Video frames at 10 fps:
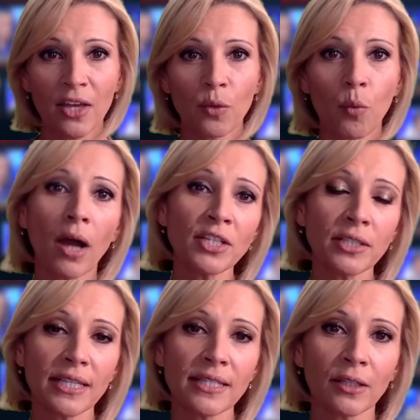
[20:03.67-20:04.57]
The watch
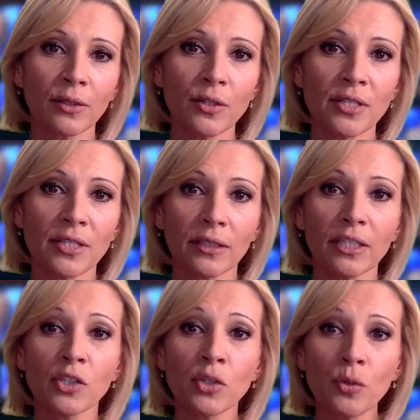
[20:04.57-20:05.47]
list includes
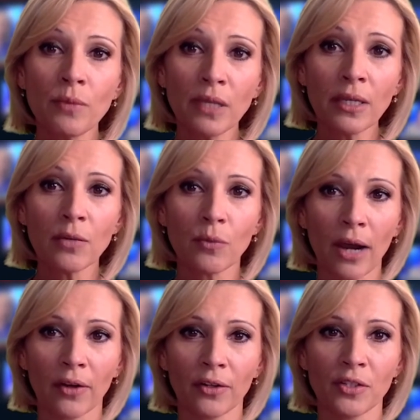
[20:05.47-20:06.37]
nearly 2 million
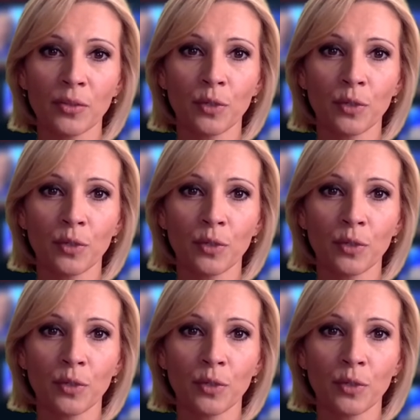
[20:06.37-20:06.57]
records,